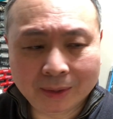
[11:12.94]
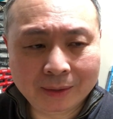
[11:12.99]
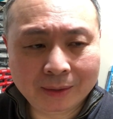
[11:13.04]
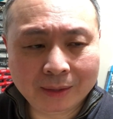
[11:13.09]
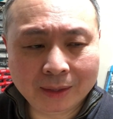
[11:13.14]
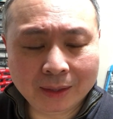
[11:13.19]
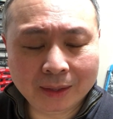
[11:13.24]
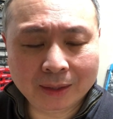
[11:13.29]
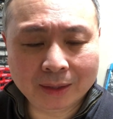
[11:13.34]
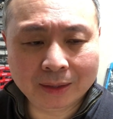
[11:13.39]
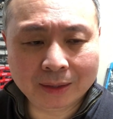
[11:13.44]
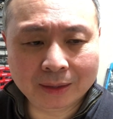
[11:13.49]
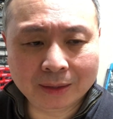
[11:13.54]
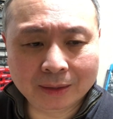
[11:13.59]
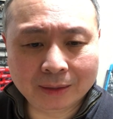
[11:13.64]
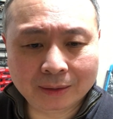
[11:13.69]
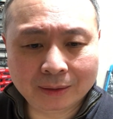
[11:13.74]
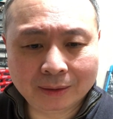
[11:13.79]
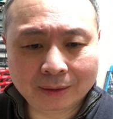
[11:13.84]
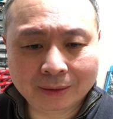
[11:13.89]
The
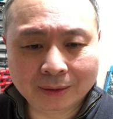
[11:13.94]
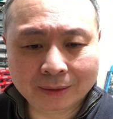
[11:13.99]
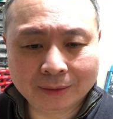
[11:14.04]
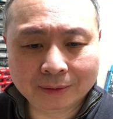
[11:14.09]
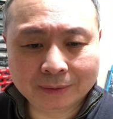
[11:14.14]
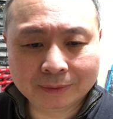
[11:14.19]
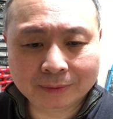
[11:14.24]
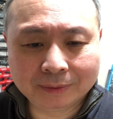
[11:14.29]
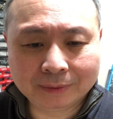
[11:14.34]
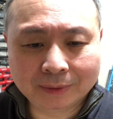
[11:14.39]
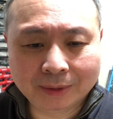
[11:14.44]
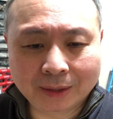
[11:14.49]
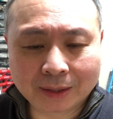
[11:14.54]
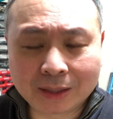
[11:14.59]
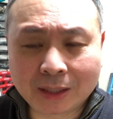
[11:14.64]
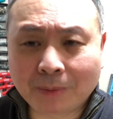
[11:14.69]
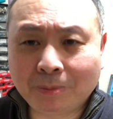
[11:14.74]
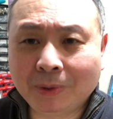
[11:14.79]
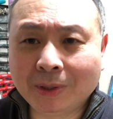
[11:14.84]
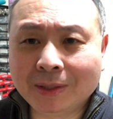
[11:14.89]

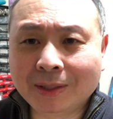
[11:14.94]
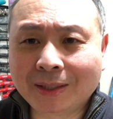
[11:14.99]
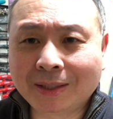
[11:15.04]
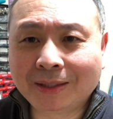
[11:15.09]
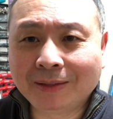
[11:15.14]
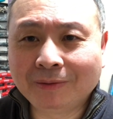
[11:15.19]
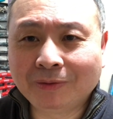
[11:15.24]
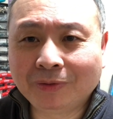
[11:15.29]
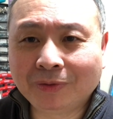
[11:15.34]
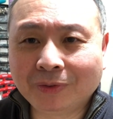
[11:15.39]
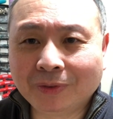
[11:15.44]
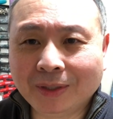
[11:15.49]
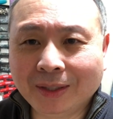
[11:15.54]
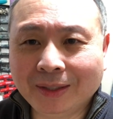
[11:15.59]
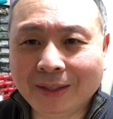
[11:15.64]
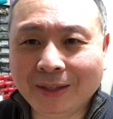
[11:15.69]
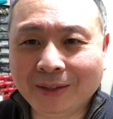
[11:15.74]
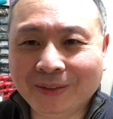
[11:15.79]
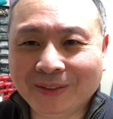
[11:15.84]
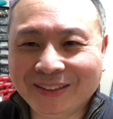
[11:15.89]
acceptance
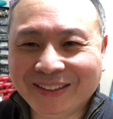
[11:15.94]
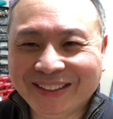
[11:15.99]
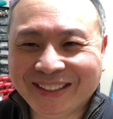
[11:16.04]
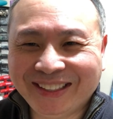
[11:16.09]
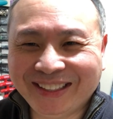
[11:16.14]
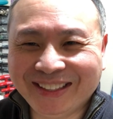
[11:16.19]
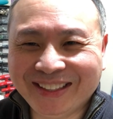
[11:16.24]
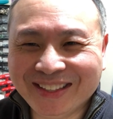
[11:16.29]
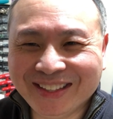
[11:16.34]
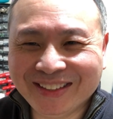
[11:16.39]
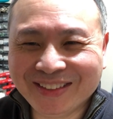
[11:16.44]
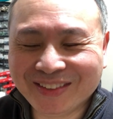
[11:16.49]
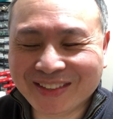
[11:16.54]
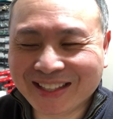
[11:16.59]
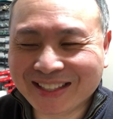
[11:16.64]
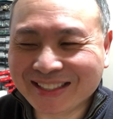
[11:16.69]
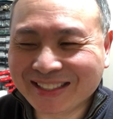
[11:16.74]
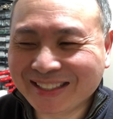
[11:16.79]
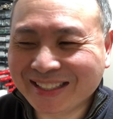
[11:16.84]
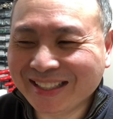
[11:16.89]
in the
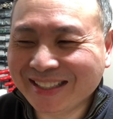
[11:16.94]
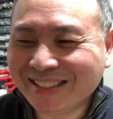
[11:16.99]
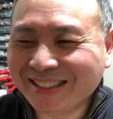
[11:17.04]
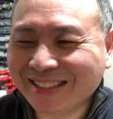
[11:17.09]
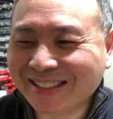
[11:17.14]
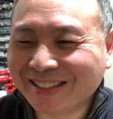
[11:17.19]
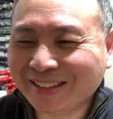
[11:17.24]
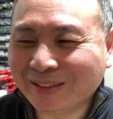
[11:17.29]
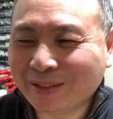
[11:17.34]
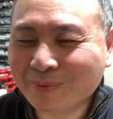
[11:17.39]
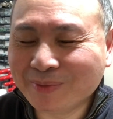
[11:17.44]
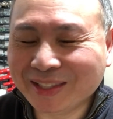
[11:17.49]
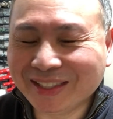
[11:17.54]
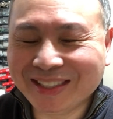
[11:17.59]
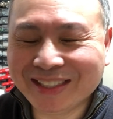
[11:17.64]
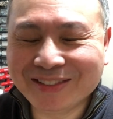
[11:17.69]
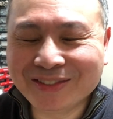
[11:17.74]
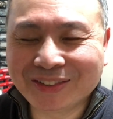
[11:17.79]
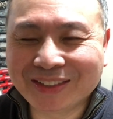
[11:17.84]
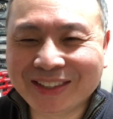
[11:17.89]
United States is a little bit
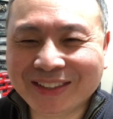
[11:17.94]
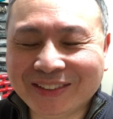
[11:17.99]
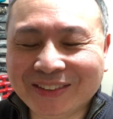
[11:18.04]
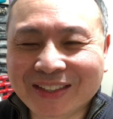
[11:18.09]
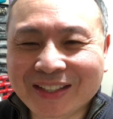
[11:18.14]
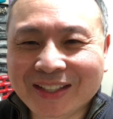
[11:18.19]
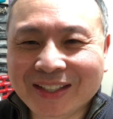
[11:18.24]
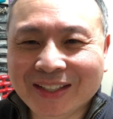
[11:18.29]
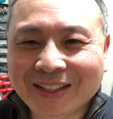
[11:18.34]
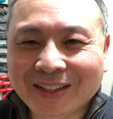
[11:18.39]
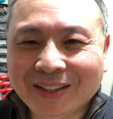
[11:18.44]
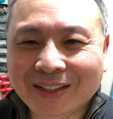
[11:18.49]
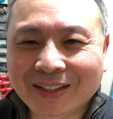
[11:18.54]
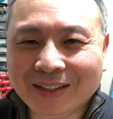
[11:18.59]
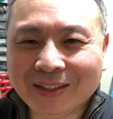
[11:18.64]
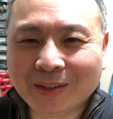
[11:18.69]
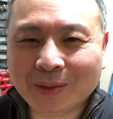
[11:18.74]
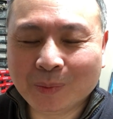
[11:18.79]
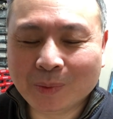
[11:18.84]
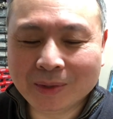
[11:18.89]
difficult
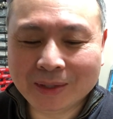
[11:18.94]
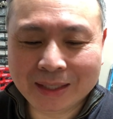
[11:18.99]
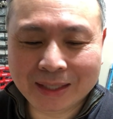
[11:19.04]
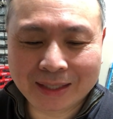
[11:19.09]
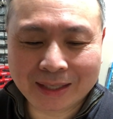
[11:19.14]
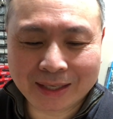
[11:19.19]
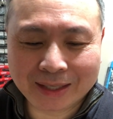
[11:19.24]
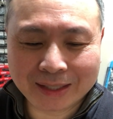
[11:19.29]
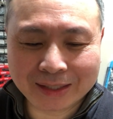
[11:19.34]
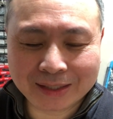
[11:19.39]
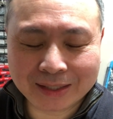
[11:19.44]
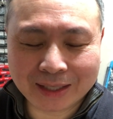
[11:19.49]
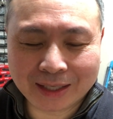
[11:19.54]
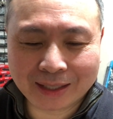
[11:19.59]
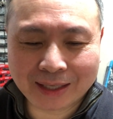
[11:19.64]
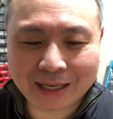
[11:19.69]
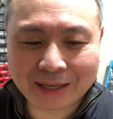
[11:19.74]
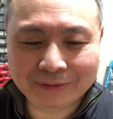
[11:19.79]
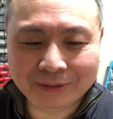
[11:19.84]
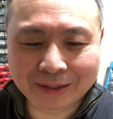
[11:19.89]
with the NIH not
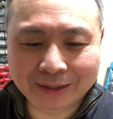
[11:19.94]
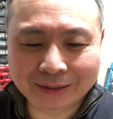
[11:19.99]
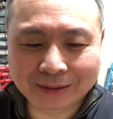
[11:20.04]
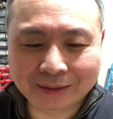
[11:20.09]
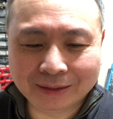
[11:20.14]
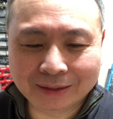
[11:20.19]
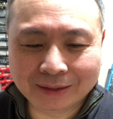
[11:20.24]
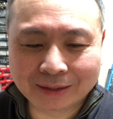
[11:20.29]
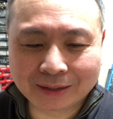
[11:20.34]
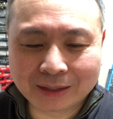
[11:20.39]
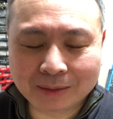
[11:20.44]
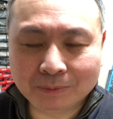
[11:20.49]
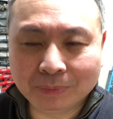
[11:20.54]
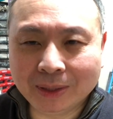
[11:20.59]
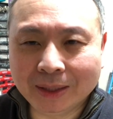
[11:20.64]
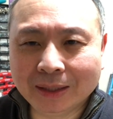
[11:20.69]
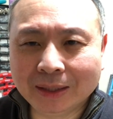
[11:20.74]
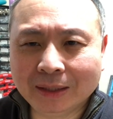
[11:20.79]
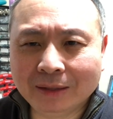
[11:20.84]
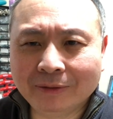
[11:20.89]
having
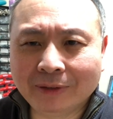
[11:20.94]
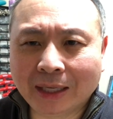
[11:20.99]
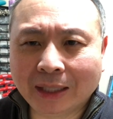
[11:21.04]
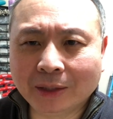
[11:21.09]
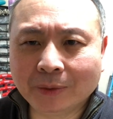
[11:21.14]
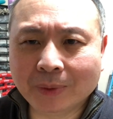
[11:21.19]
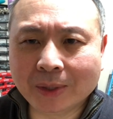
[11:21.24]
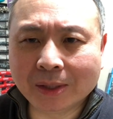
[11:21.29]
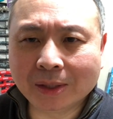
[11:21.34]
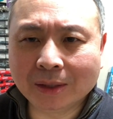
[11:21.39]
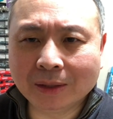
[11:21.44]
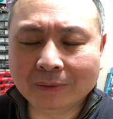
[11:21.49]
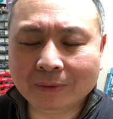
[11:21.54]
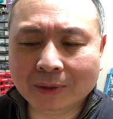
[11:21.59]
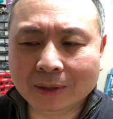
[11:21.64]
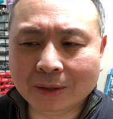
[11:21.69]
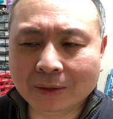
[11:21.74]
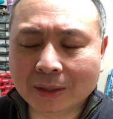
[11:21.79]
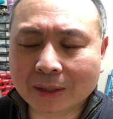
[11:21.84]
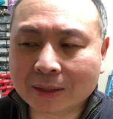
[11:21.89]
completed evaluation of the
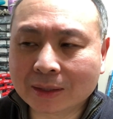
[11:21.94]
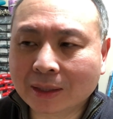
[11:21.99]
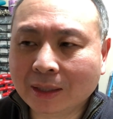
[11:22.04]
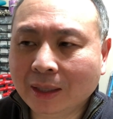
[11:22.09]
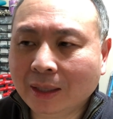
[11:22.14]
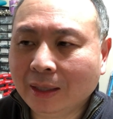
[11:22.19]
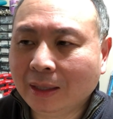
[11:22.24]
units.